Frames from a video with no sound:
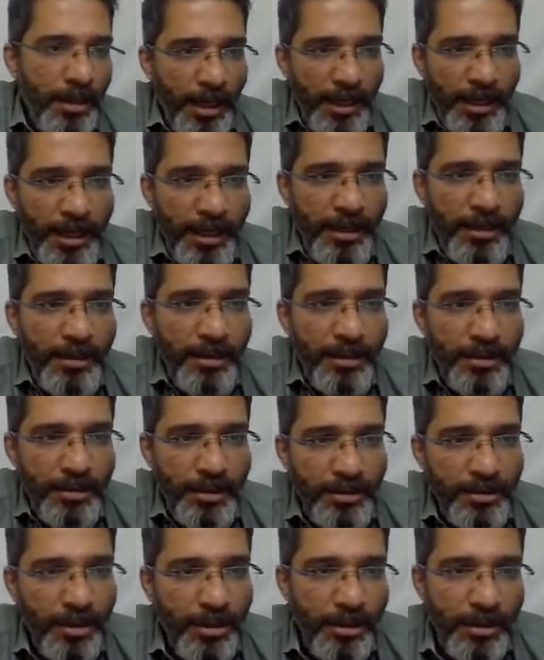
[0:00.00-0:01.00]
Again,
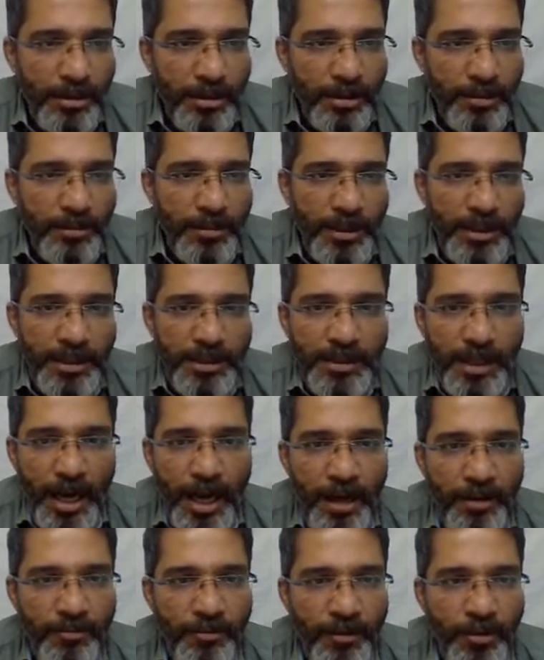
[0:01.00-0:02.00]
the third term is
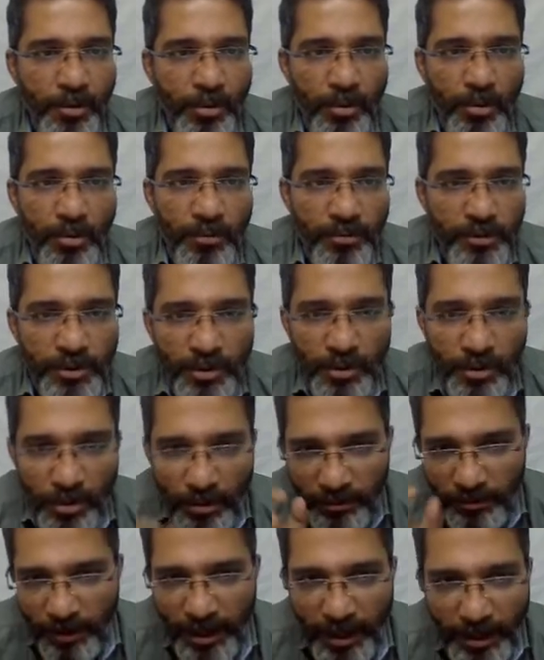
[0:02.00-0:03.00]
half into coefficient
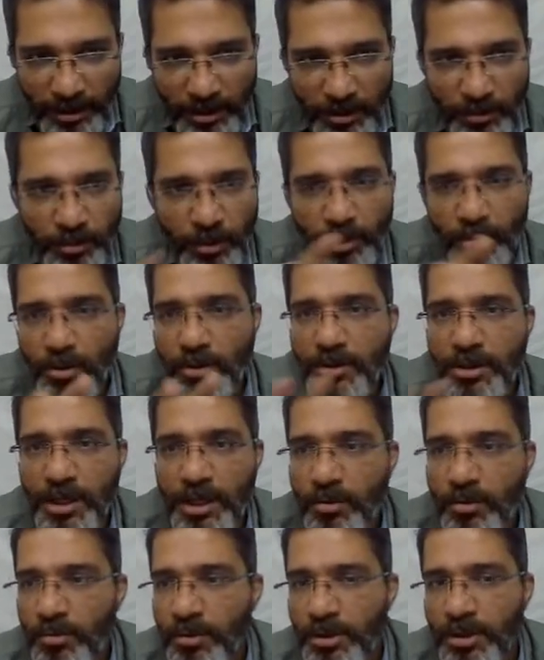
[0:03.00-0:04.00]
of x because the
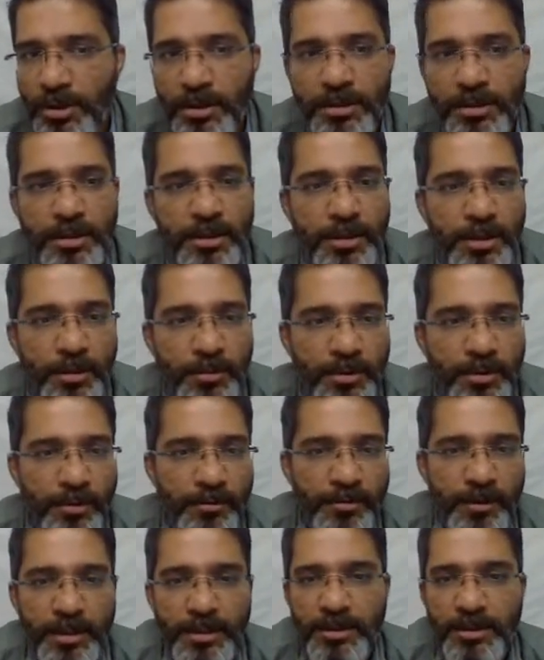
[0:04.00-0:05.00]
equation is in terms
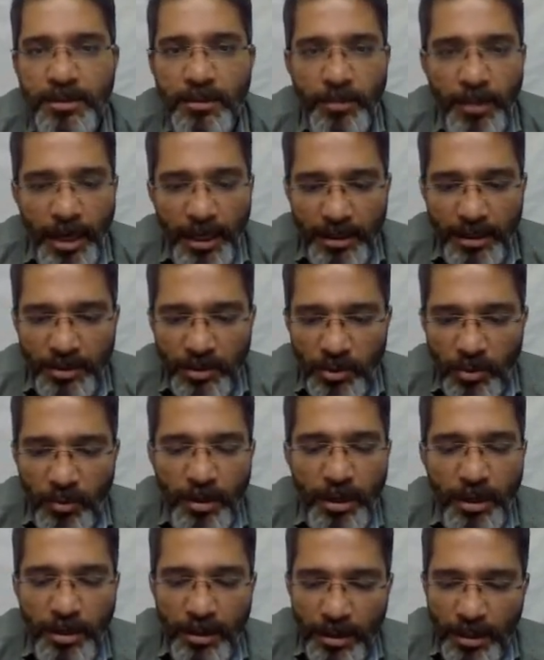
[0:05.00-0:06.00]
of x, bracket
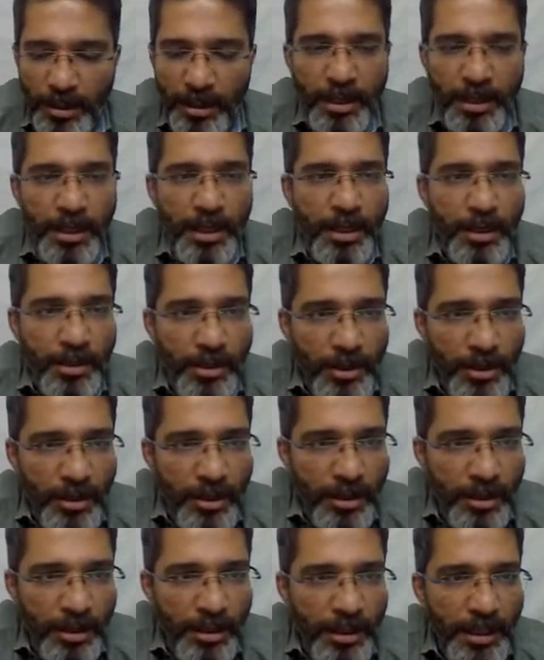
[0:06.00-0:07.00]
square.
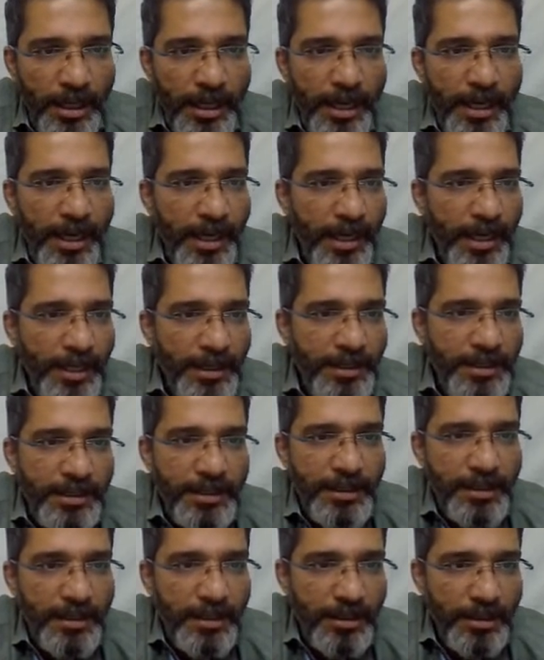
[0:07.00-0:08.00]
Here
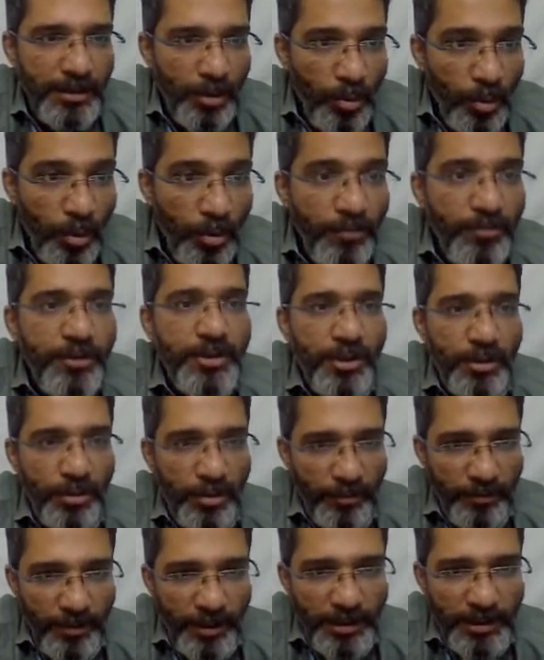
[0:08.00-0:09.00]
x, the coefficient
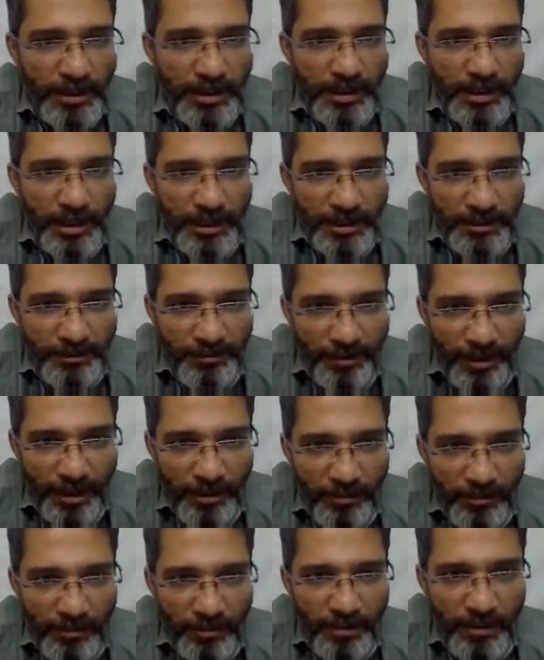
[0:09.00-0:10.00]
of x is
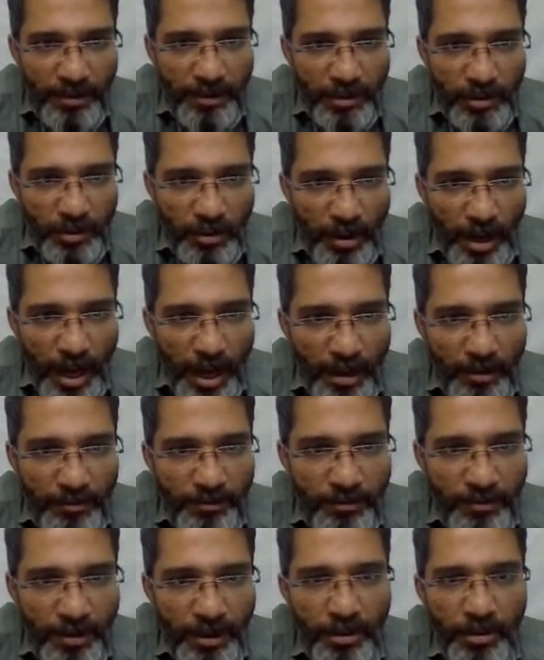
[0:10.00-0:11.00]
5. So
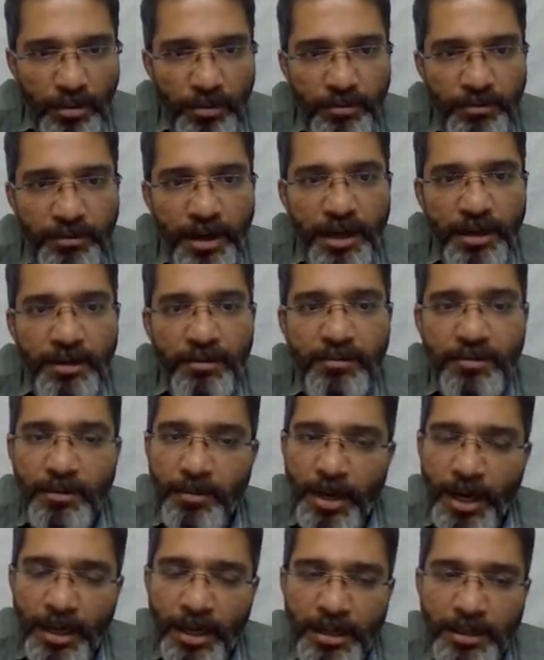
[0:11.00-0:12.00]
half into 5
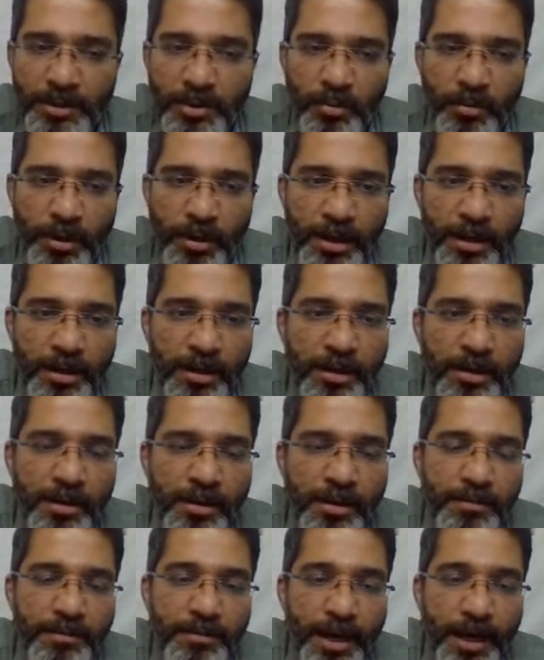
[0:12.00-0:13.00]
bracket square.
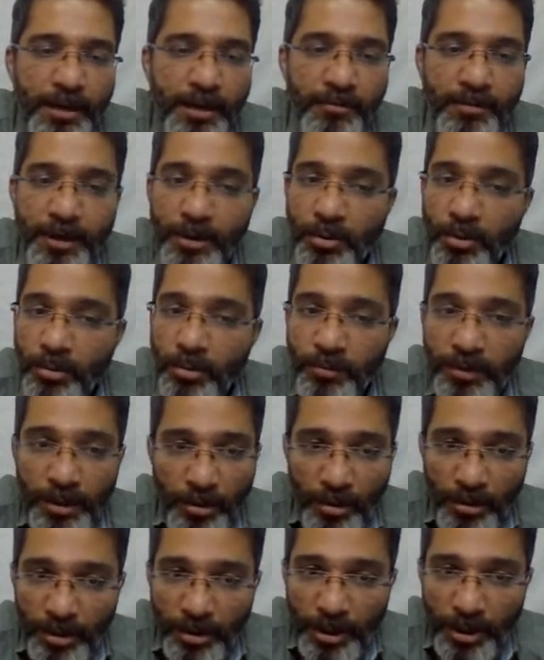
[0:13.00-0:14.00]
5 and 2 will
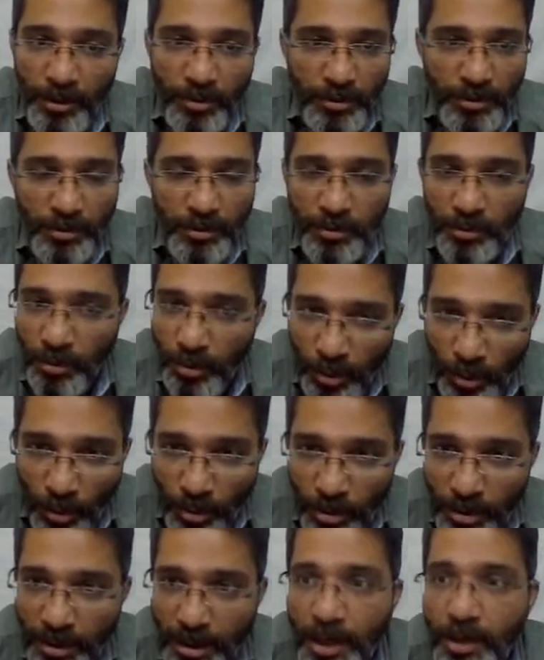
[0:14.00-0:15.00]
not reduce. So
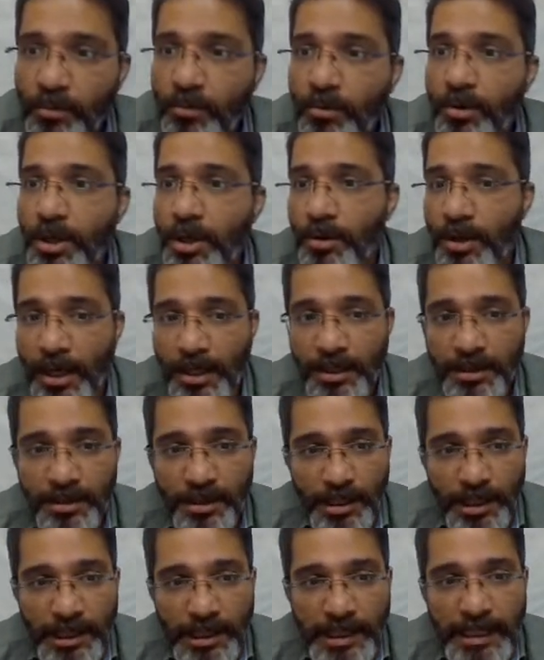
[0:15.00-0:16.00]
don't convert your answer
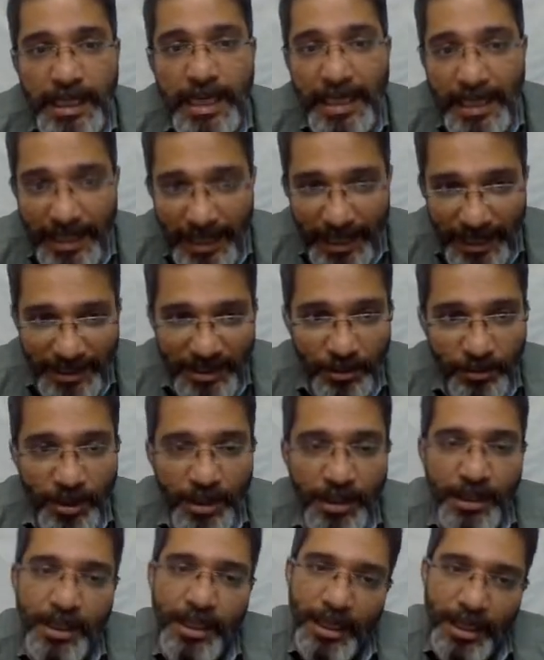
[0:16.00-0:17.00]
in
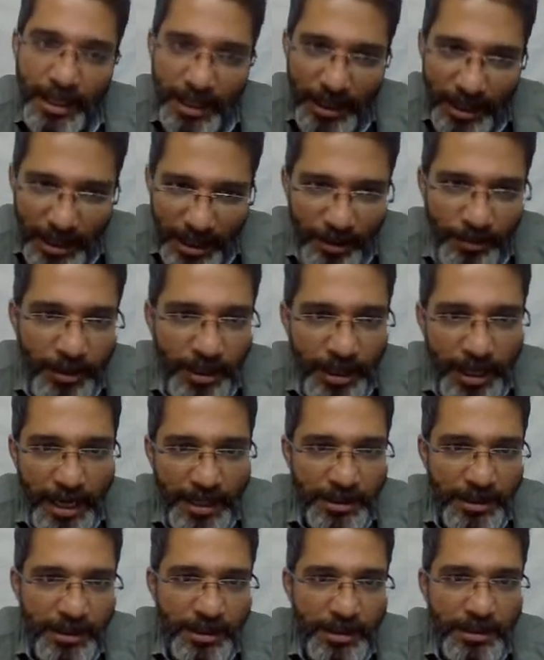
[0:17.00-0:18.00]
decimal. Keep it
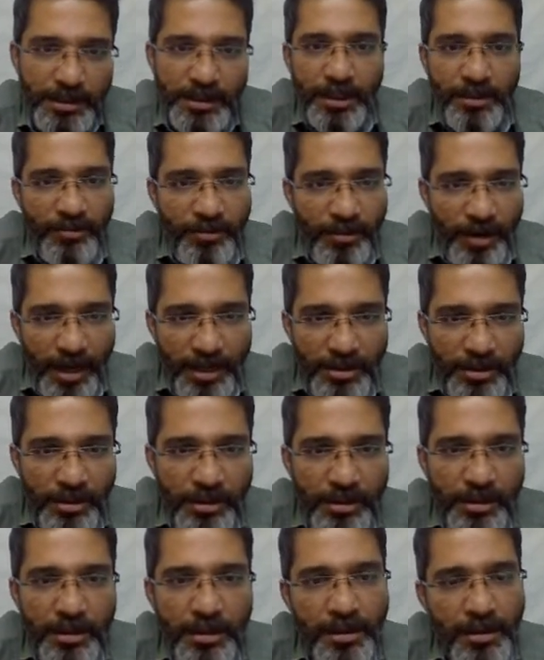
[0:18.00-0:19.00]
as it is in
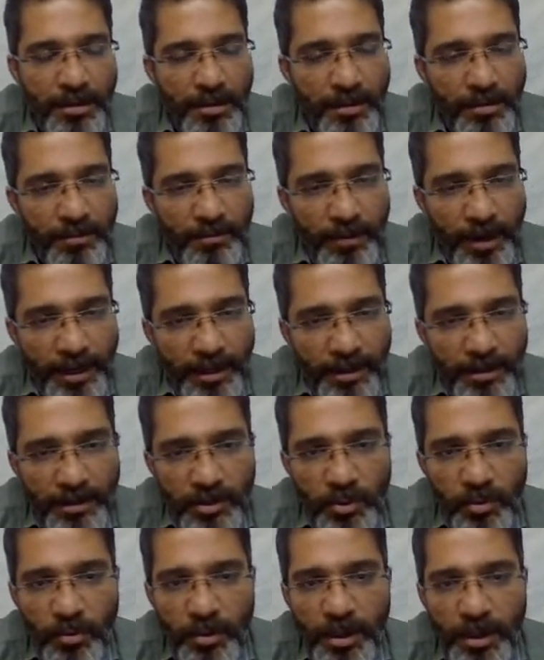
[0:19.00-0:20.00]
fraction. Find the
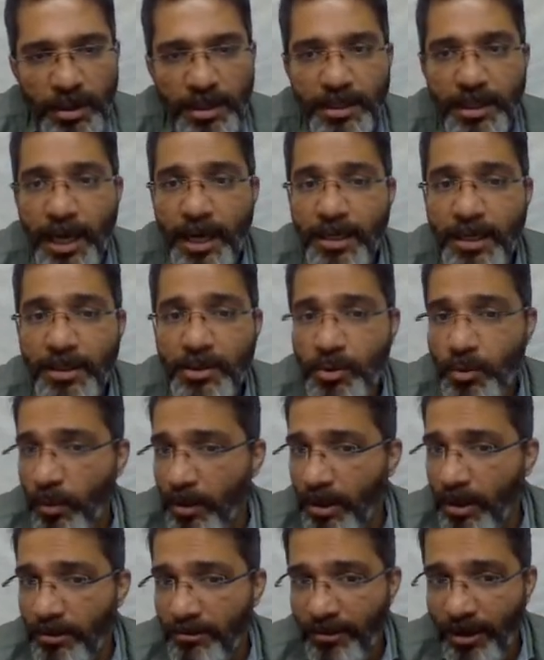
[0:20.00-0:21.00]
square, that is
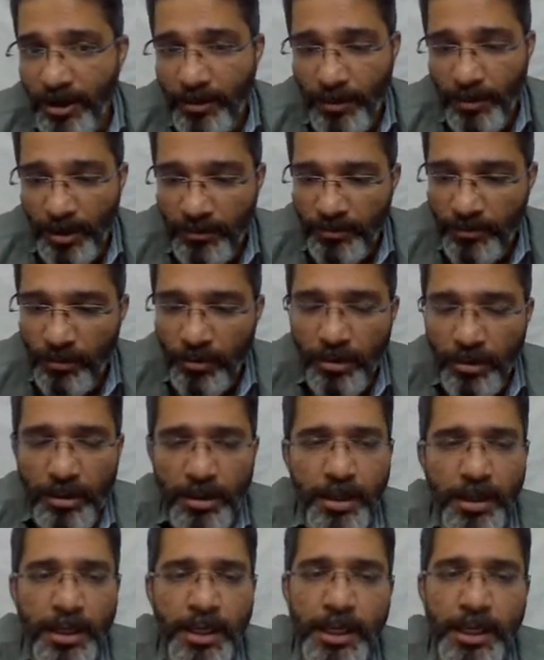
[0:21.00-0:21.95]
25 by 4.